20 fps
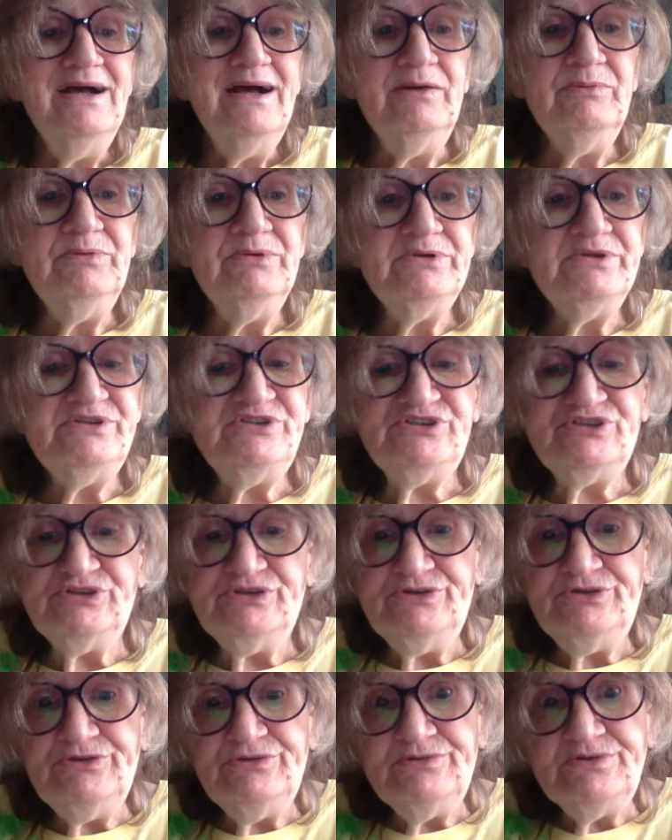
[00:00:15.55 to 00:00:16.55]
I really
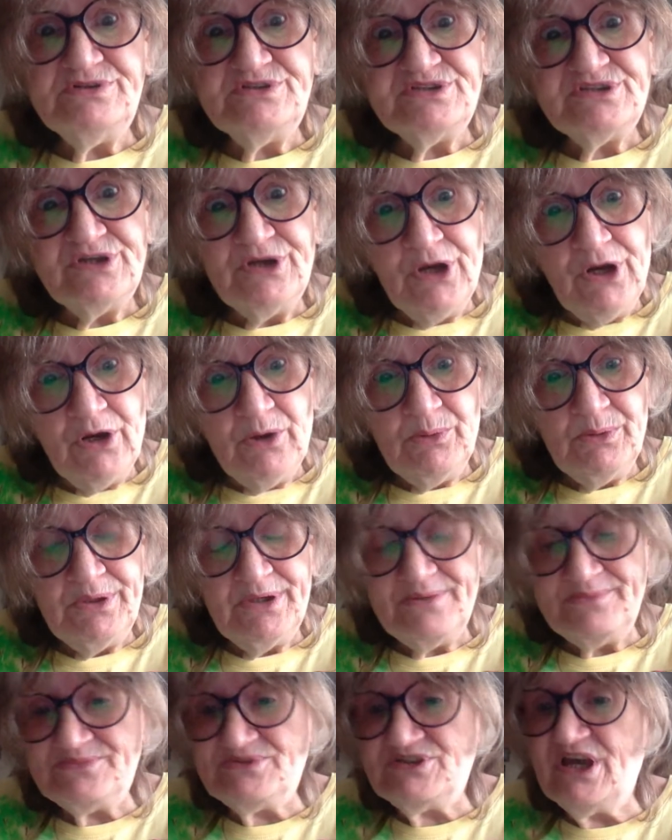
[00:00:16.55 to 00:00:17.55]
shouldn't do this at all
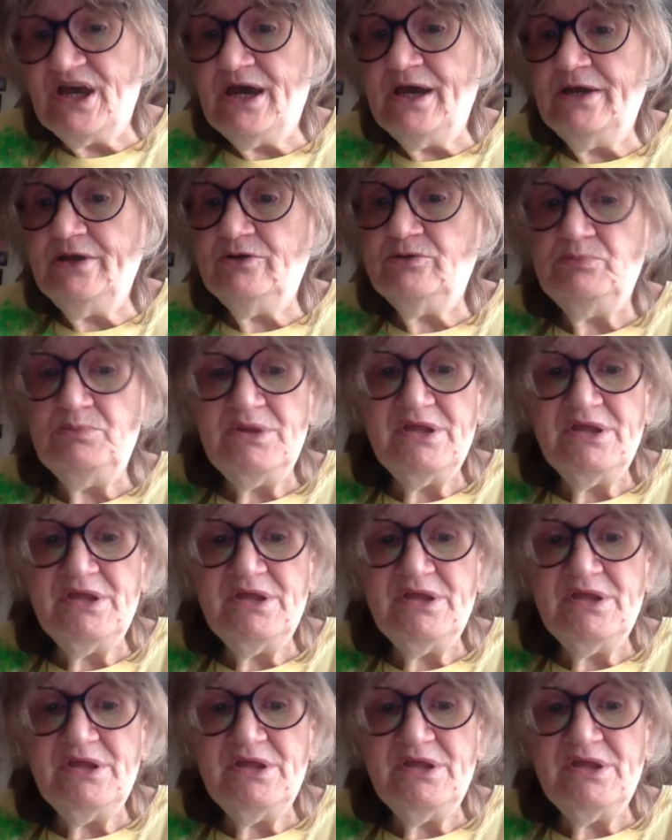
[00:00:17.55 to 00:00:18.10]
when I'm tired,